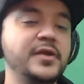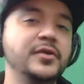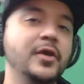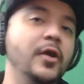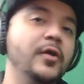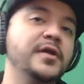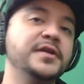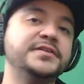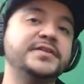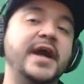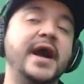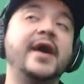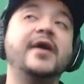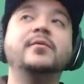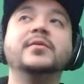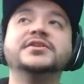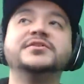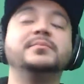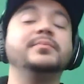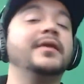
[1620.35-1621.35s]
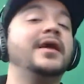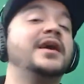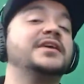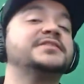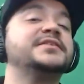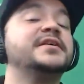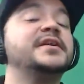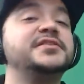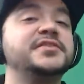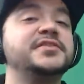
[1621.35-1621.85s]
I notice how much block
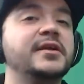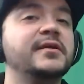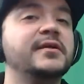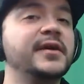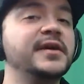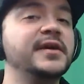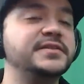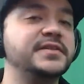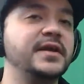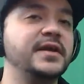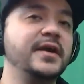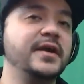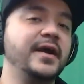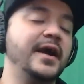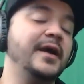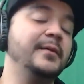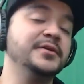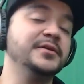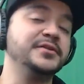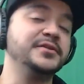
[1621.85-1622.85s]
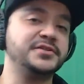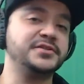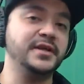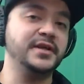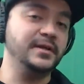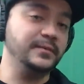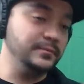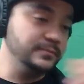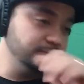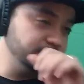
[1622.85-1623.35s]
stun it generates, how much
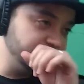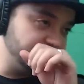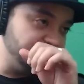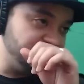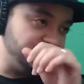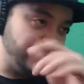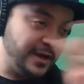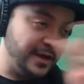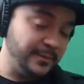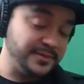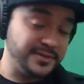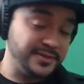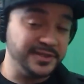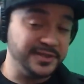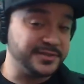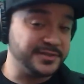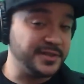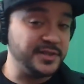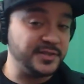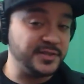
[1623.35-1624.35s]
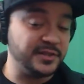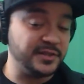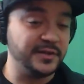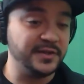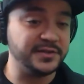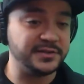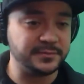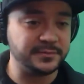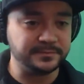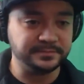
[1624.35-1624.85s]
hit stun it
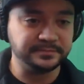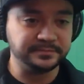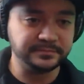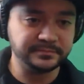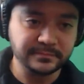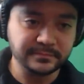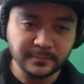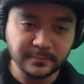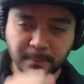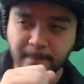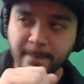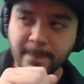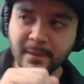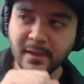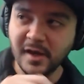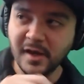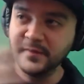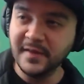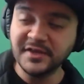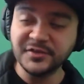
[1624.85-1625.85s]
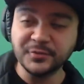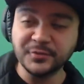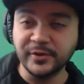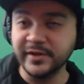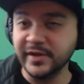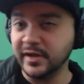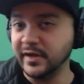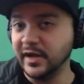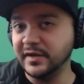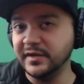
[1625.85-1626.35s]
generates, and that's where you
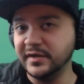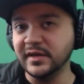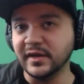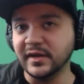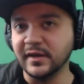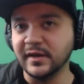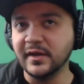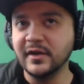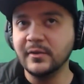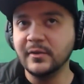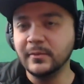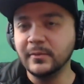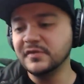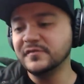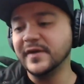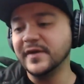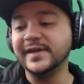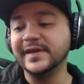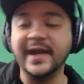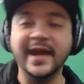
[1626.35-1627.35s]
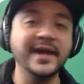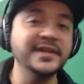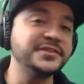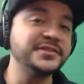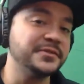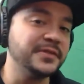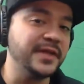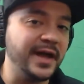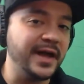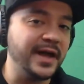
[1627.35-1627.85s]
get an idea. What if I
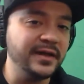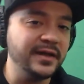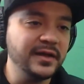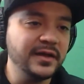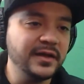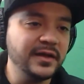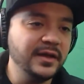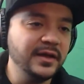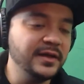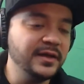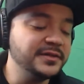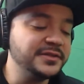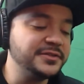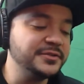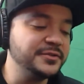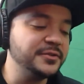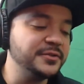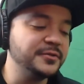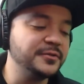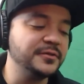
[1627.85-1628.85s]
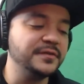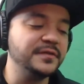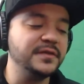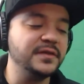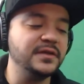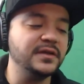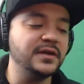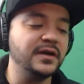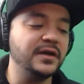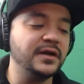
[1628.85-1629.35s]
cancel that into
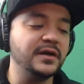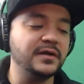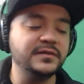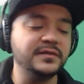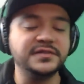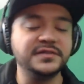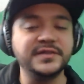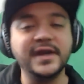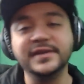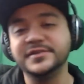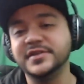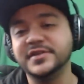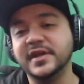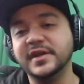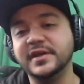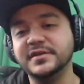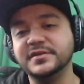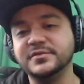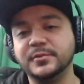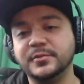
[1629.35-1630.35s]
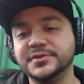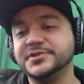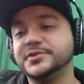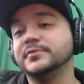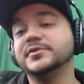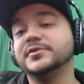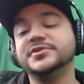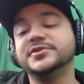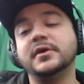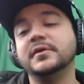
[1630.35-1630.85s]
the stance change? What's the
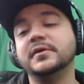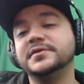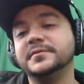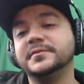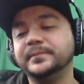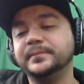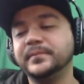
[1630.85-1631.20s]
result?